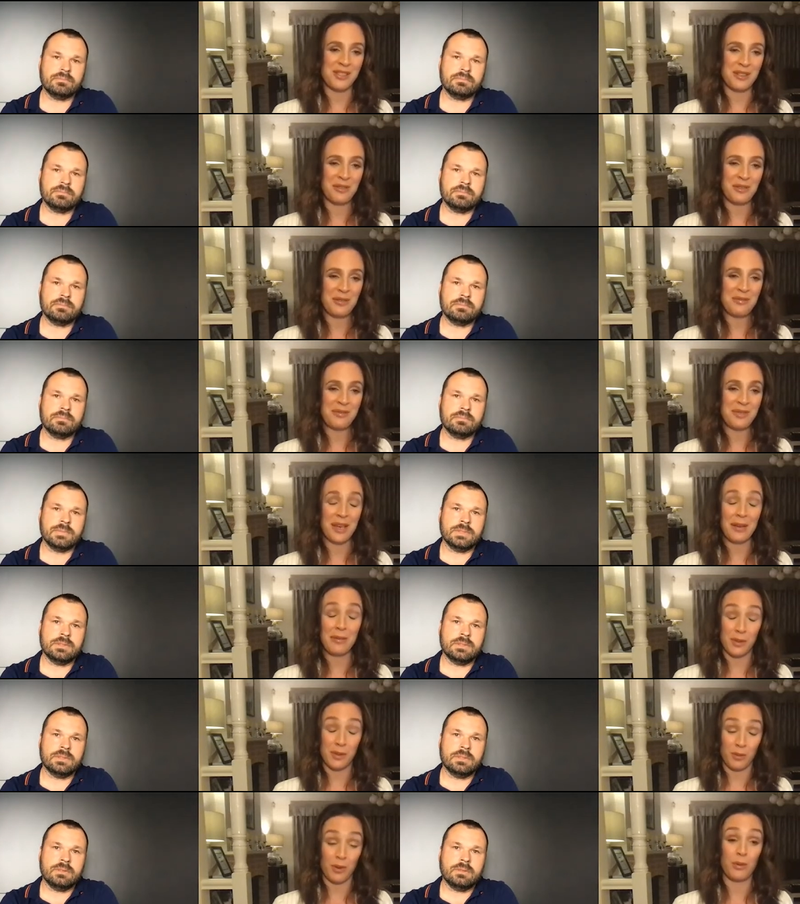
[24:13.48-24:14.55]
Speaker 1: room? That
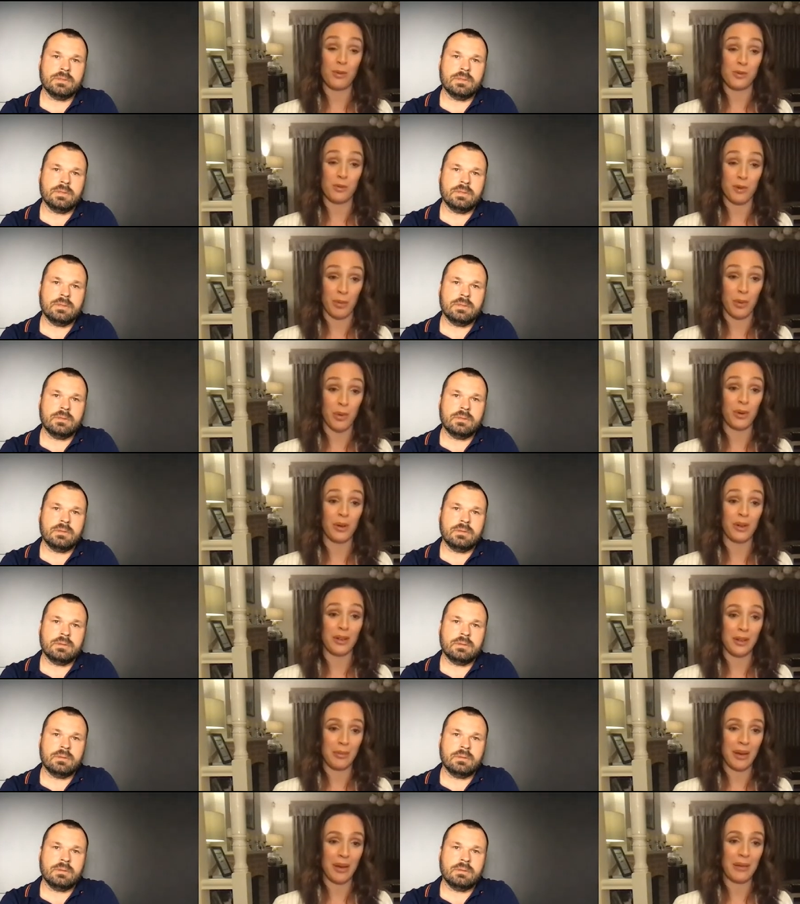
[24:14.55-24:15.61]
was what was reported in
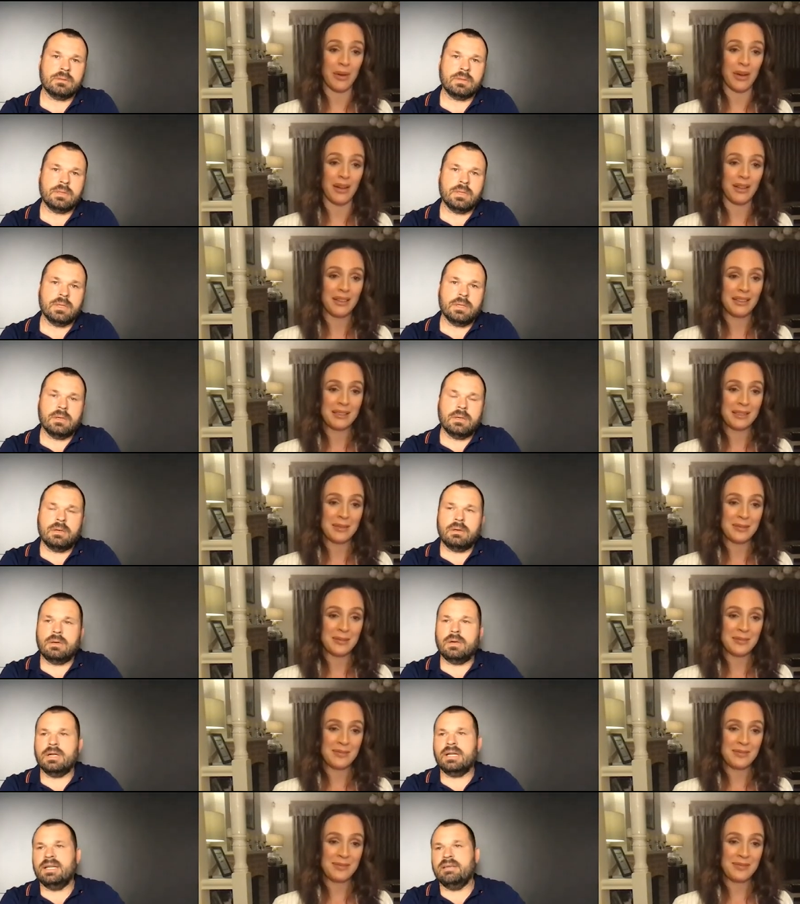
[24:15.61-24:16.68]
the paper.
Speaker 2: I
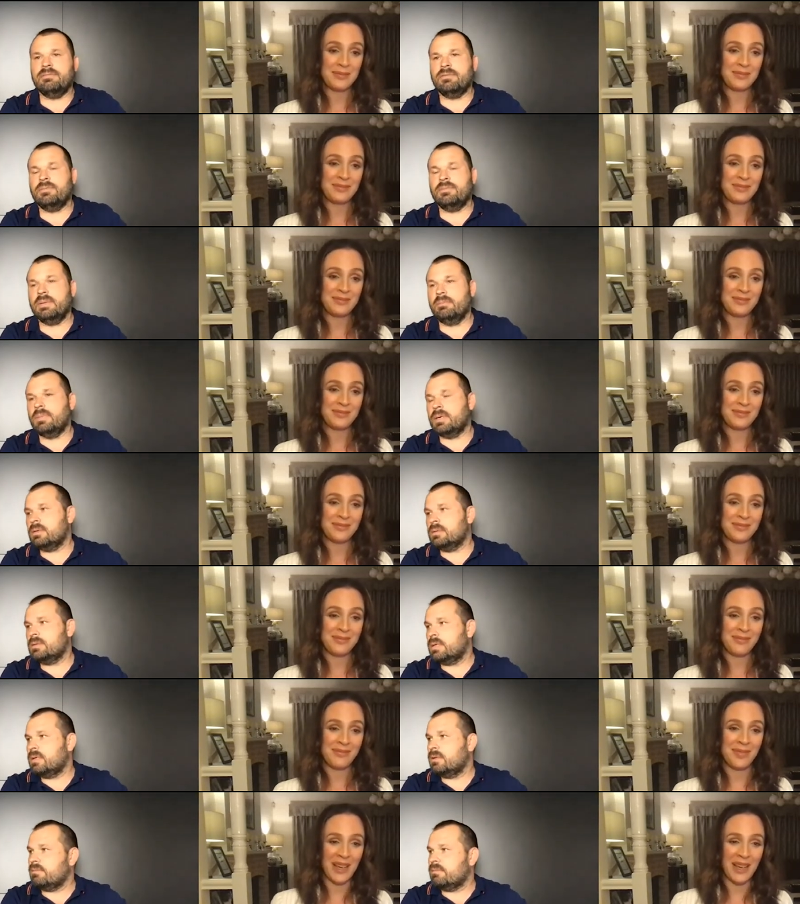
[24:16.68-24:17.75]
don't even remember. I
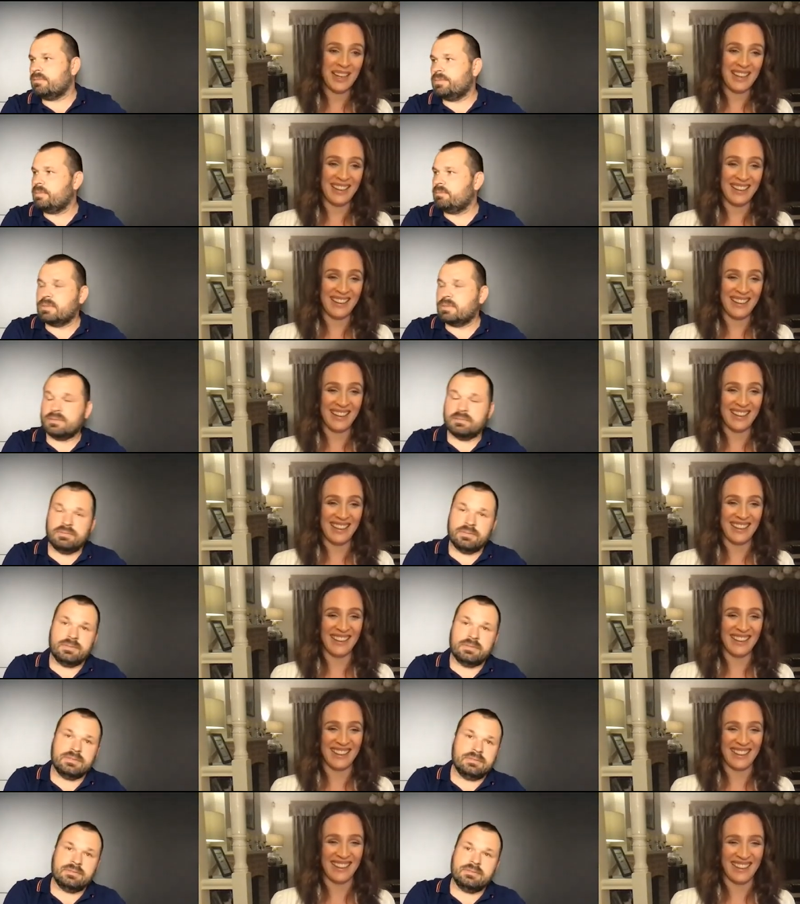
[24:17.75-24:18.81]
don't even remember to be
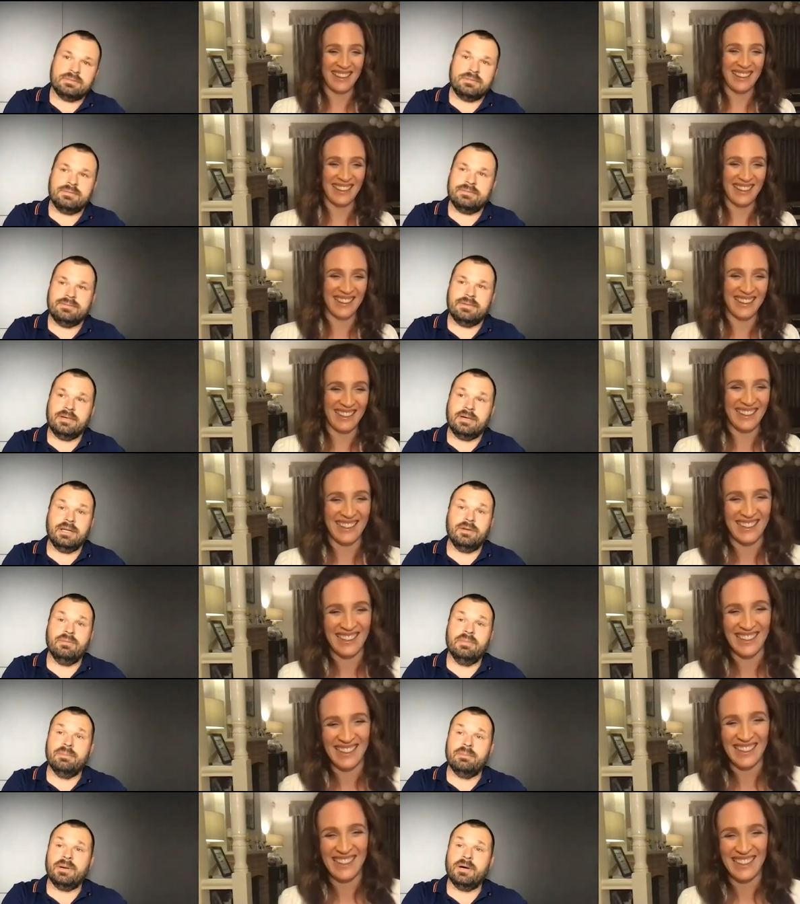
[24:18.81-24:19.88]
honest. I don't
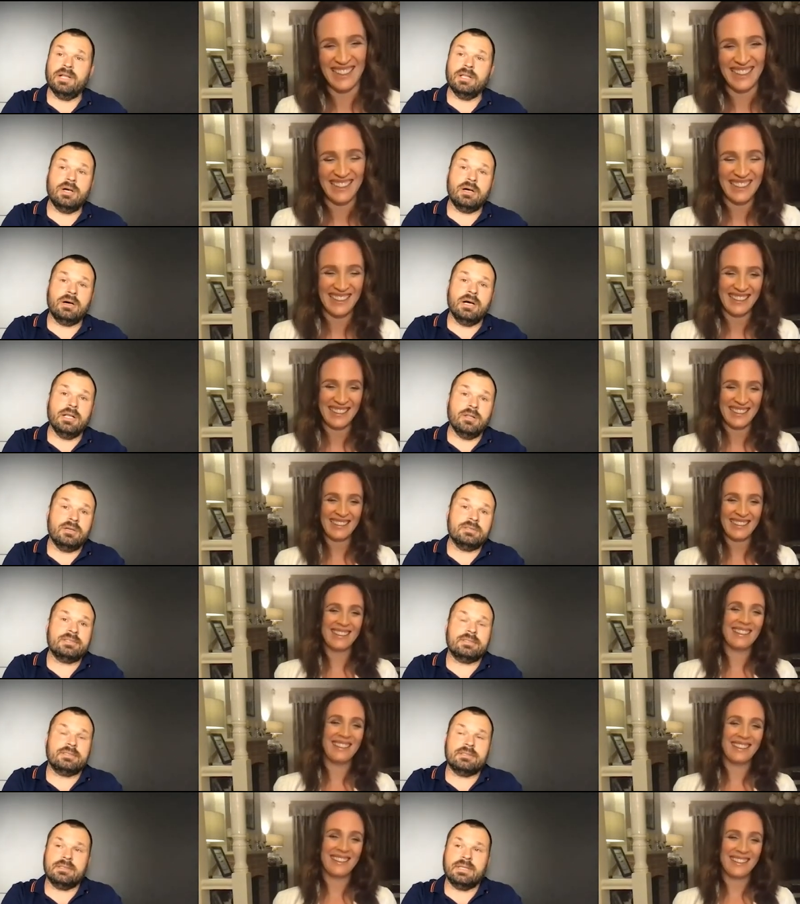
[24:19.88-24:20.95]
remember. I, lo- I lost
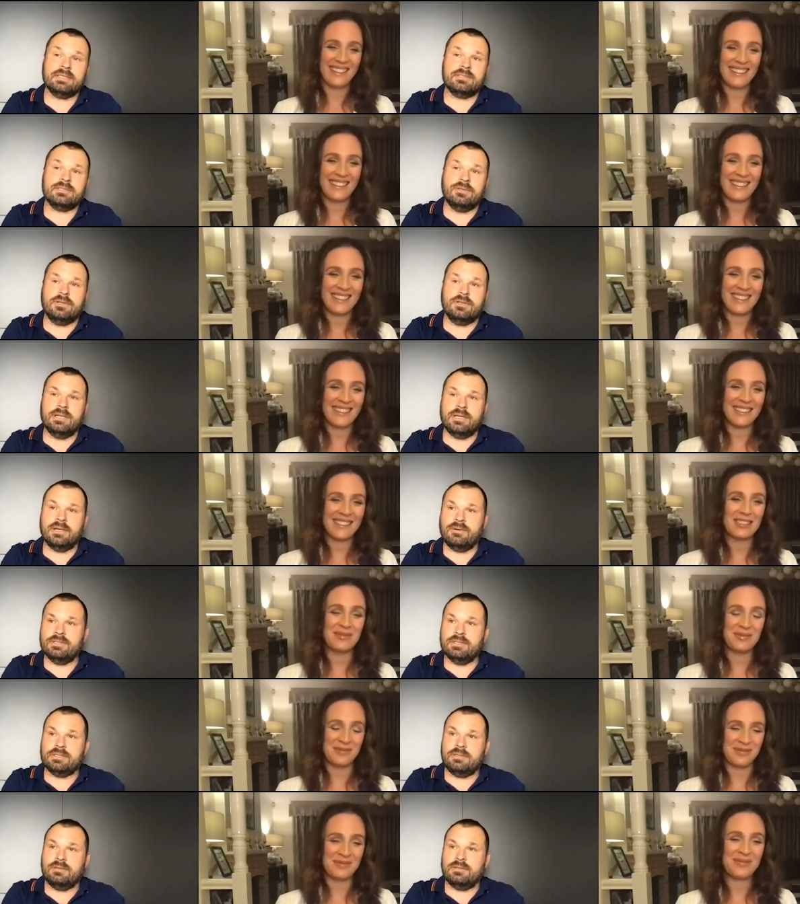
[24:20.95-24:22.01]
it. That's all I know. I
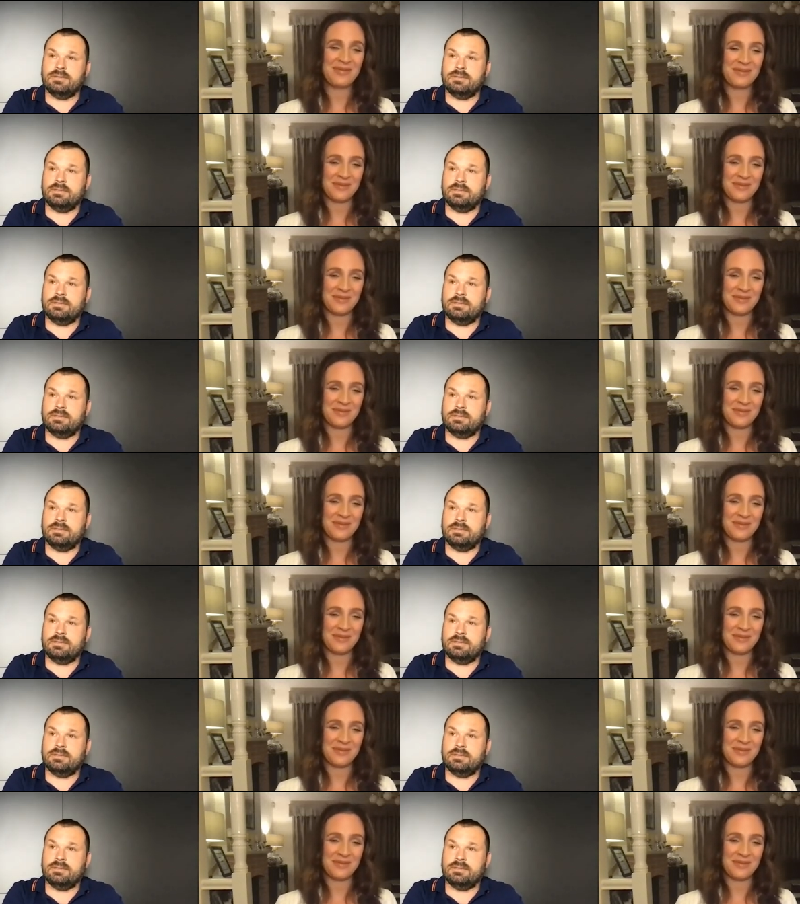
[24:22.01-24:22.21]
just lost it.